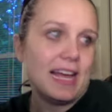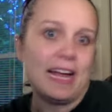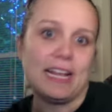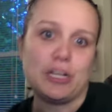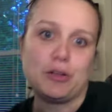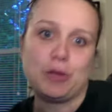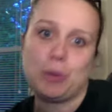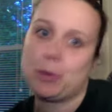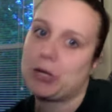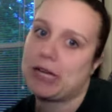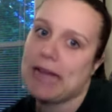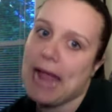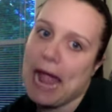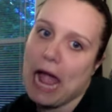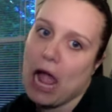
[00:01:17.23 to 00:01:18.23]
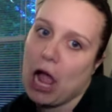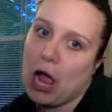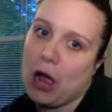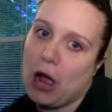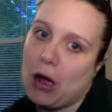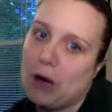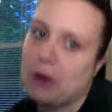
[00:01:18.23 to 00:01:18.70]
I didn't really work
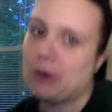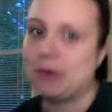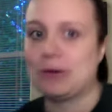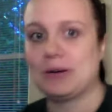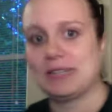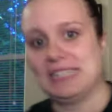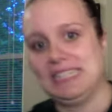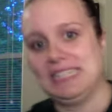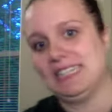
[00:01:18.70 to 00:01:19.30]
out.